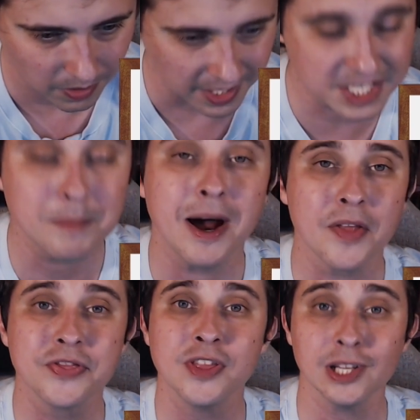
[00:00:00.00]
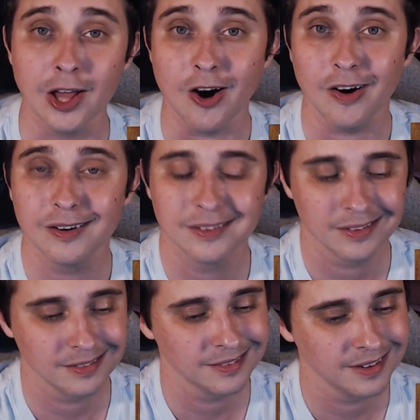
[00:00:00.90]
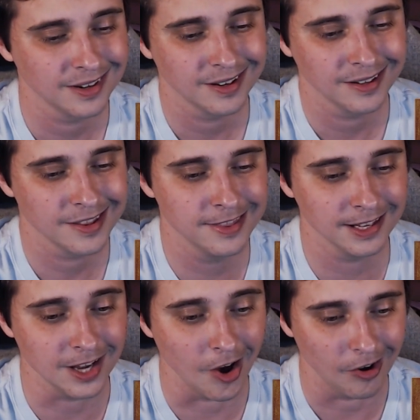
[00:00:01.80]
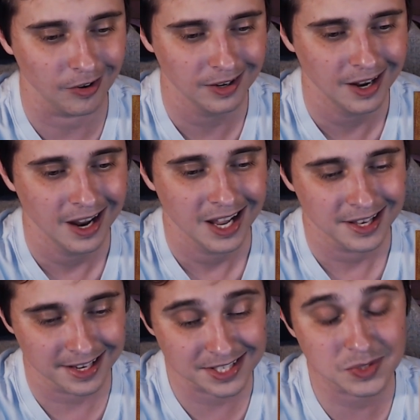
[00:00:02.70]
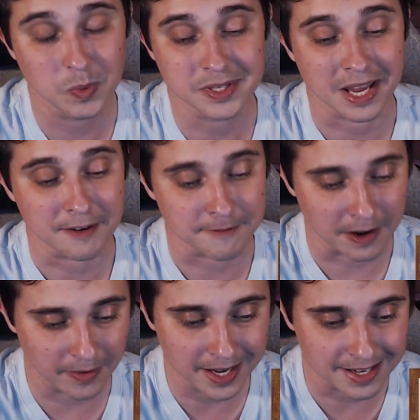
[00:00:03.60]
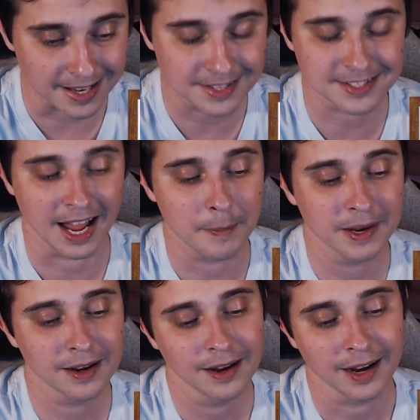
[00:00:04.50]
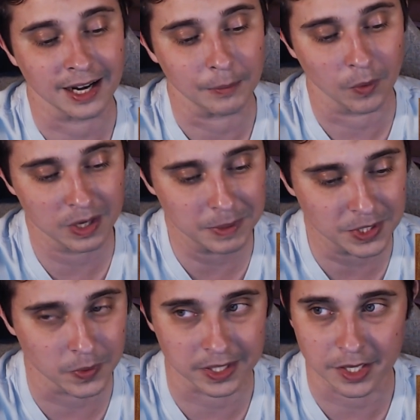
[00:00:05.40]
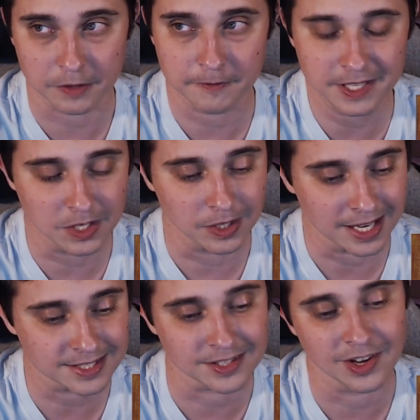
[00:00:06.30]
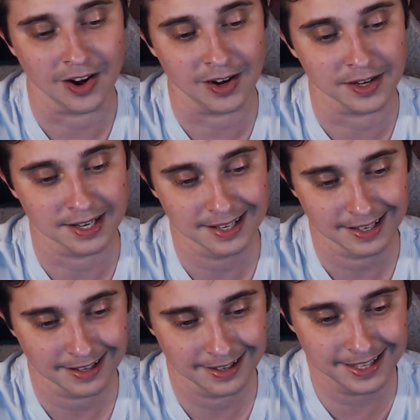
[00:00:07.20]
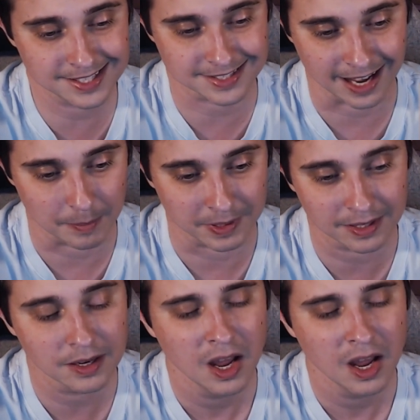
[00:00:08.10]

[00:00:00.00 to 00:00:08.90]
is about the law. The law. This was a very dense topic, and I'm going to be doing another video lesson on this topic,